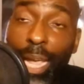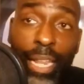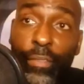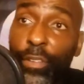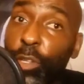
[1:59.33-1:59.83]

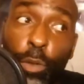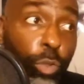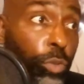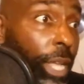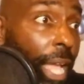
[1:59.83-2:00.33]
And even though
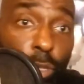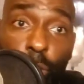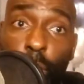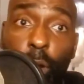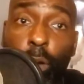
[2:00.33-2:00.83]
2 days
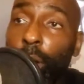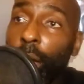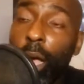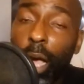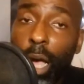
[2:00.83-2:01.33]
ago
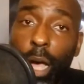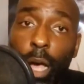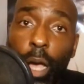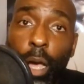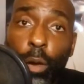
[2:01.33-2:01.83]

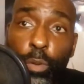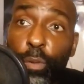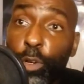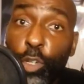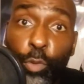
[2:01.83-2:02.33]
we were